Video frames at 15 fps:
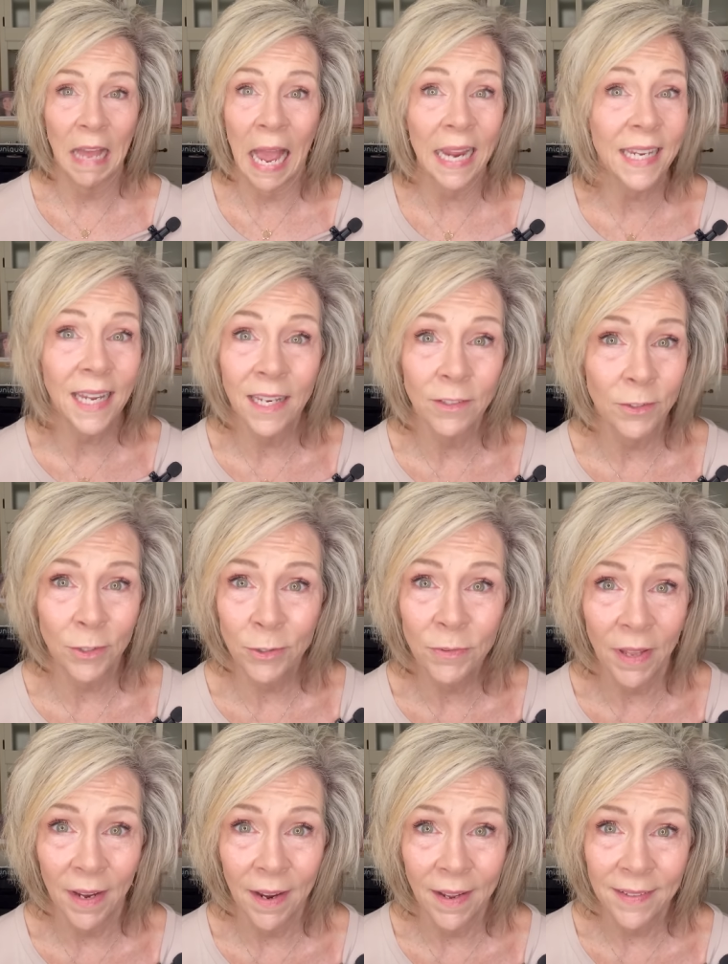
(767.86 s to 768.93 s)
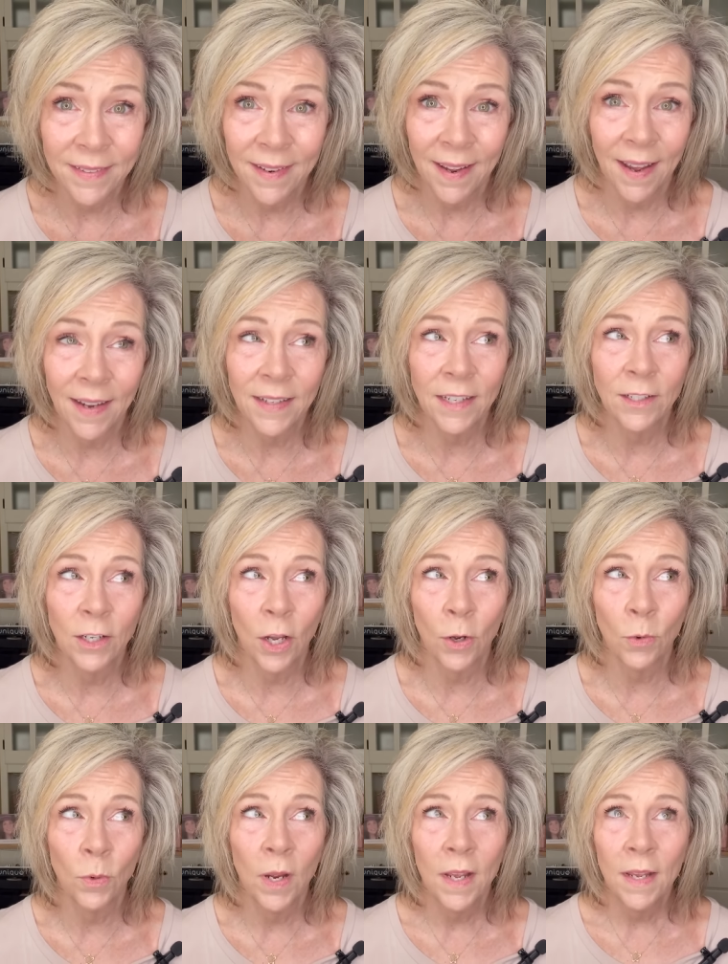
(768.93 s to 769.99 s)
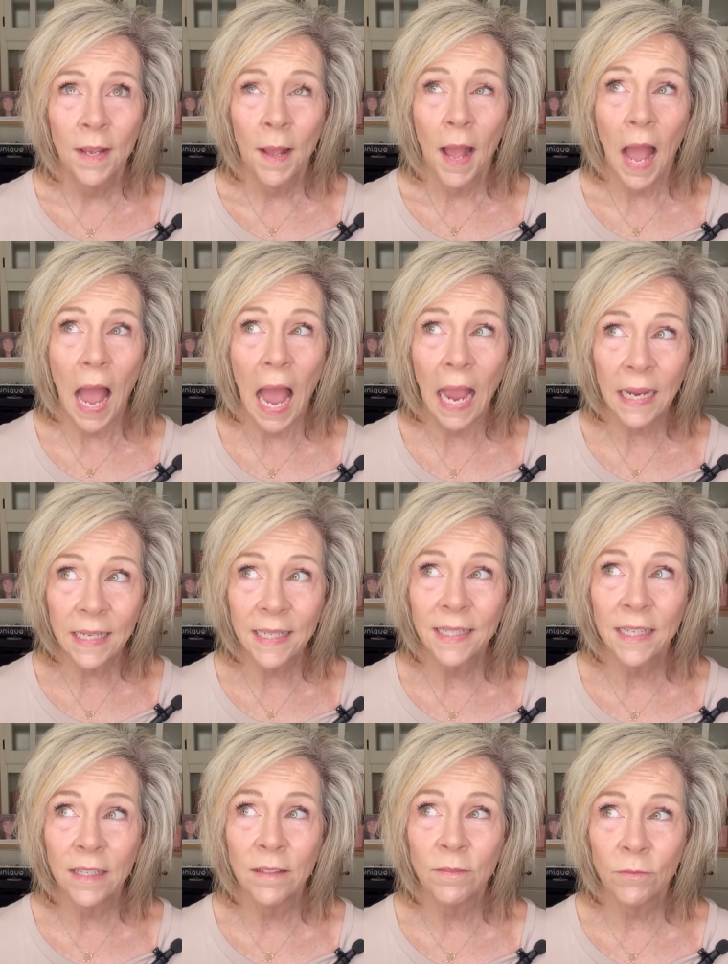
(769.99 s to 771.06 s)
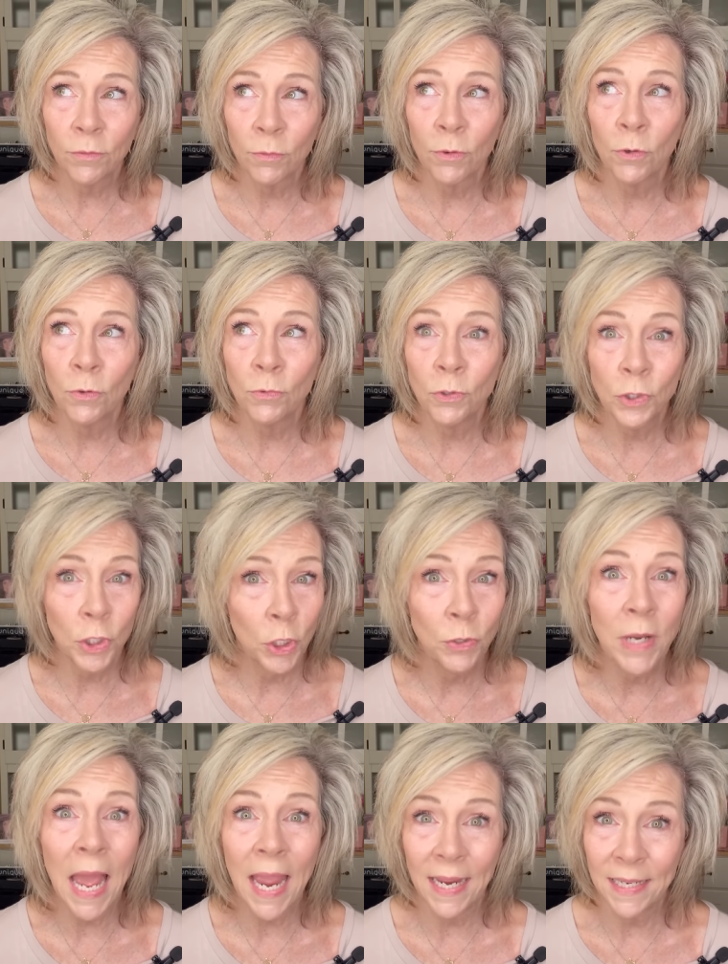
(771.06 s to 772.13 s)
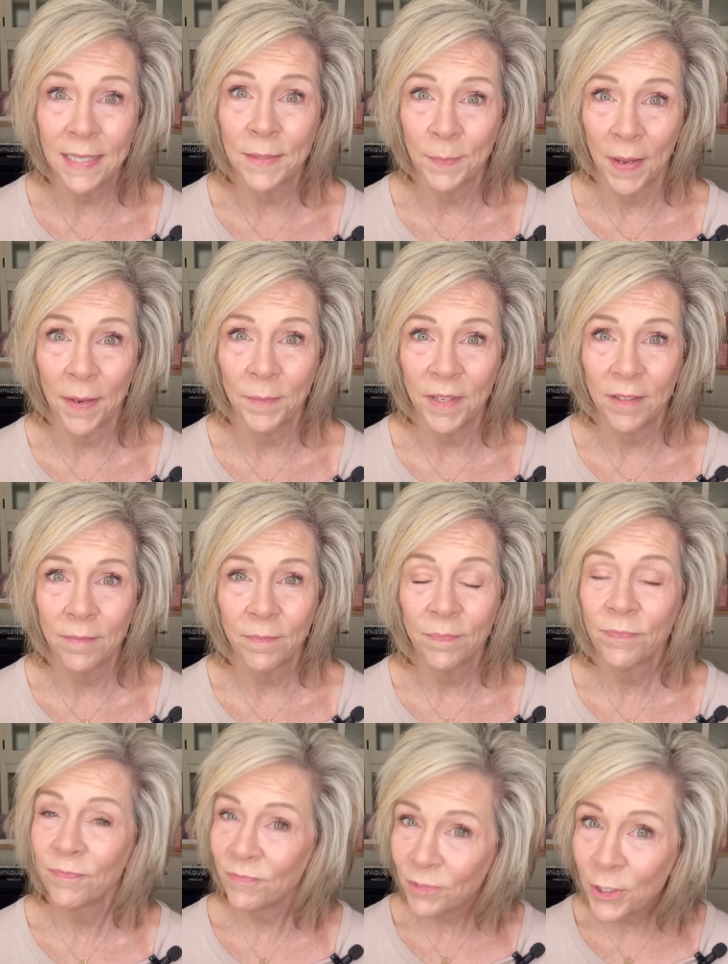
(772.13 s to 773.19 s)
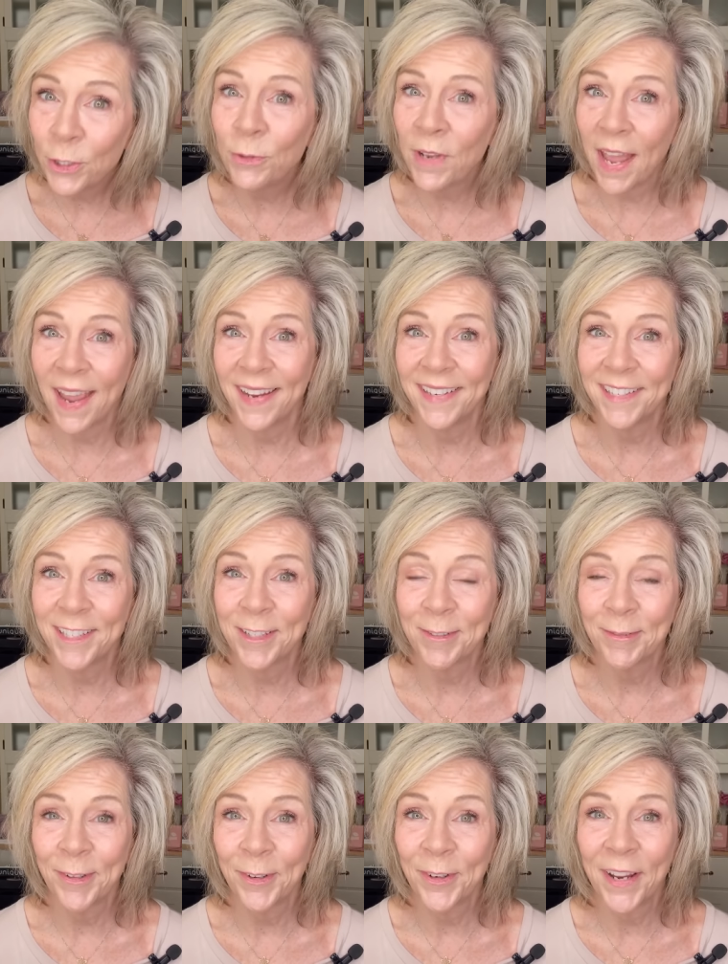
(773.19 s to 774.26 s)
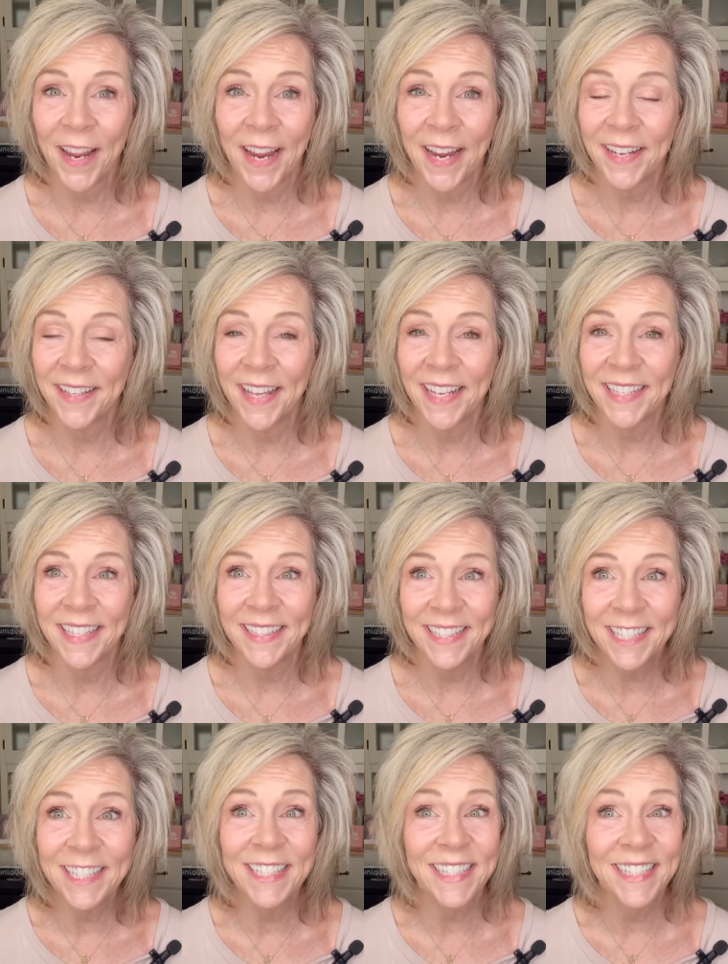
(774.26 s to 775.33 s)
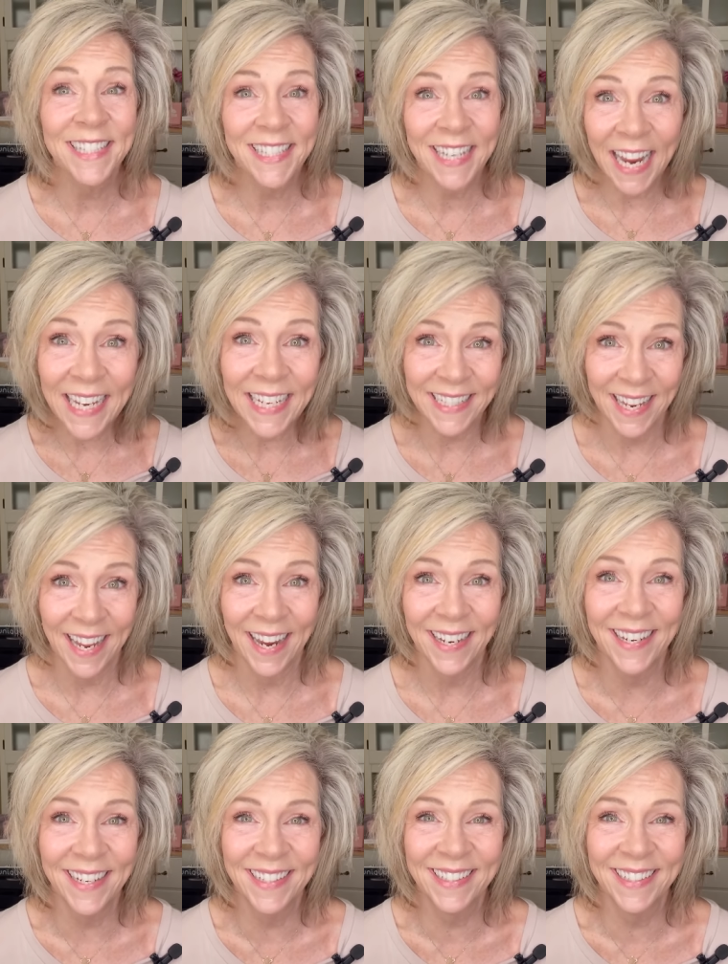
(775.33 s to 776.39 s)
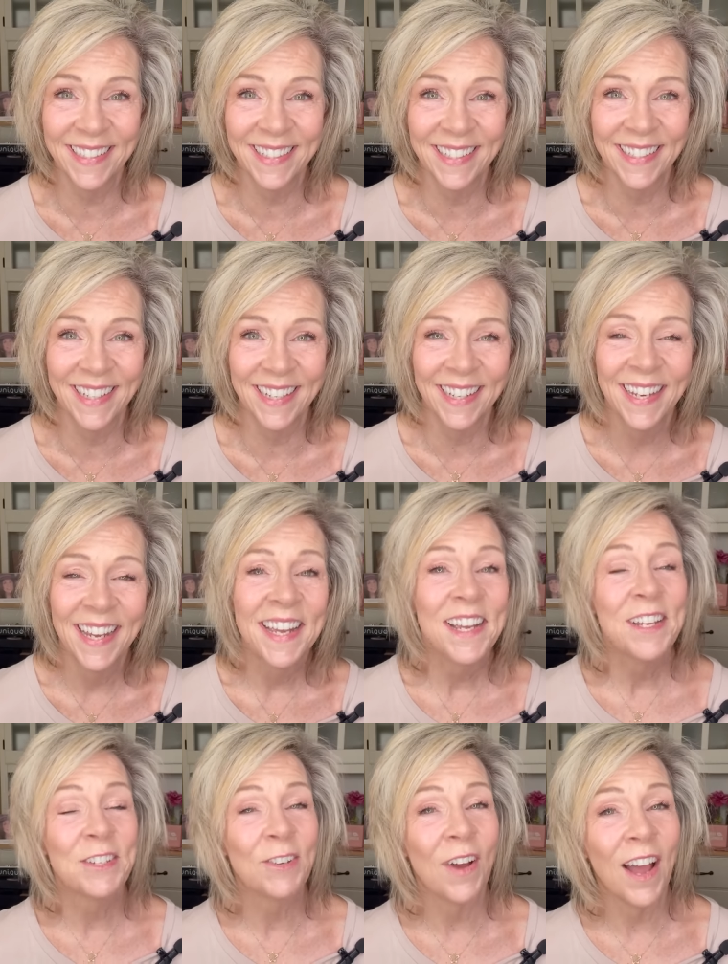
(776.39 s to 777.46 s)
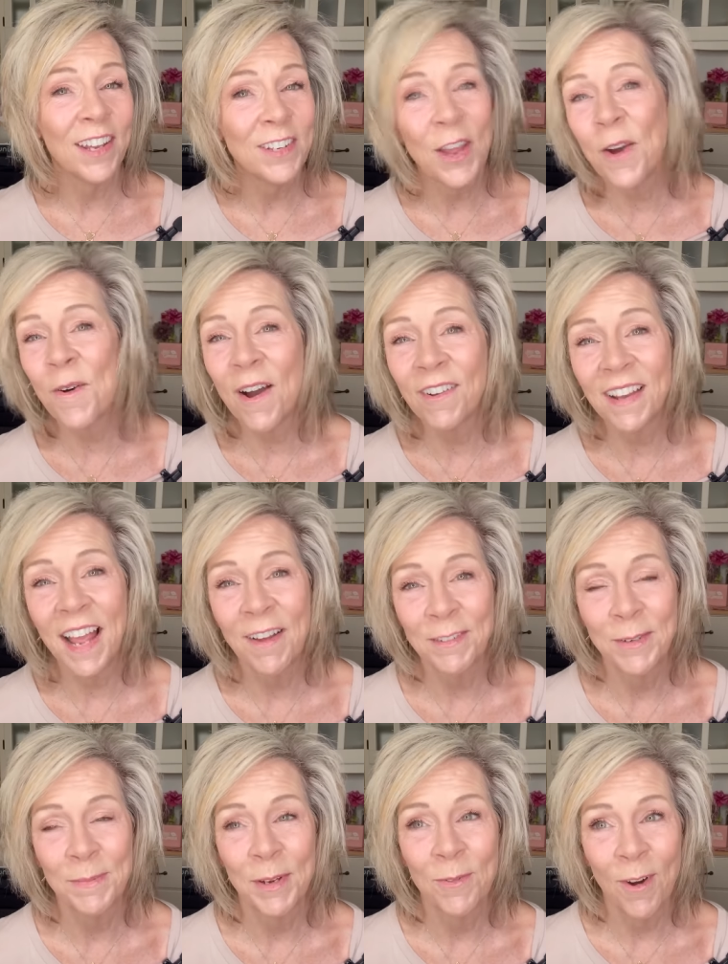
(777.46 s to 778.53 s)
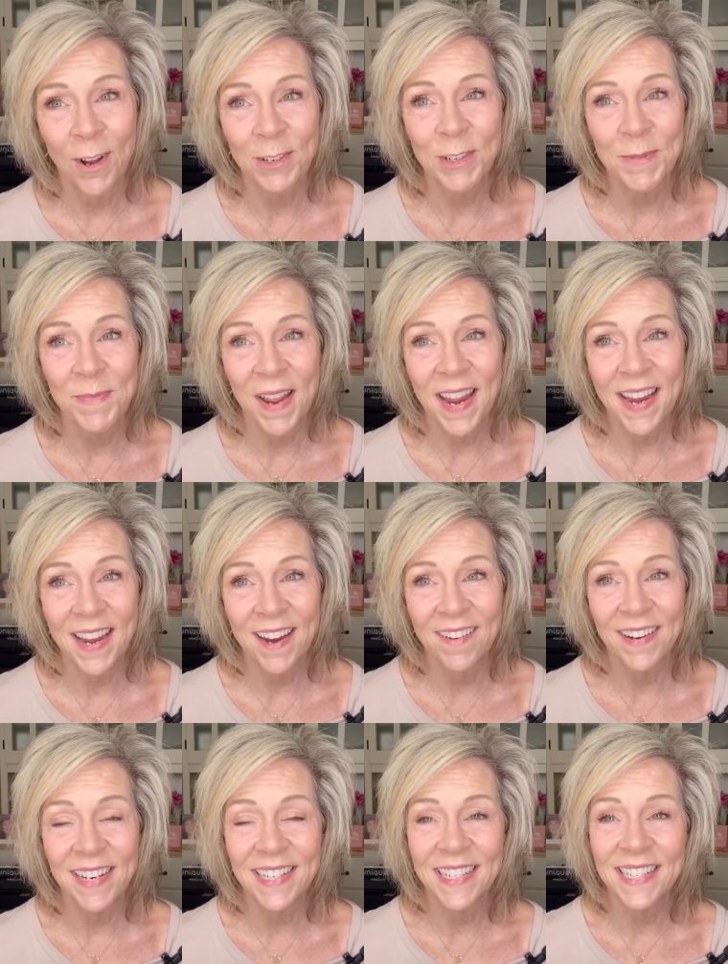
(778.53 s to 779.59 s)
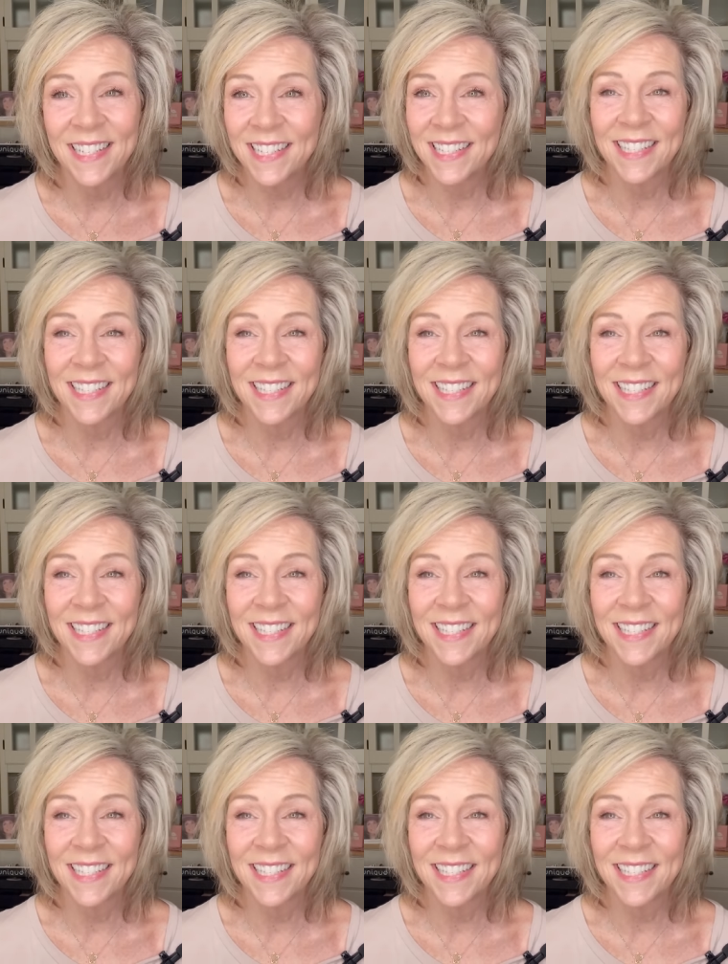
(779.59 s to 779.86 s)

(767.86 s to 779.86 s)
I can't do that. I can go, I can get through two days, maybe two days. Okay. That, and this is the second day. So I know I'll have to be washing my hair. It's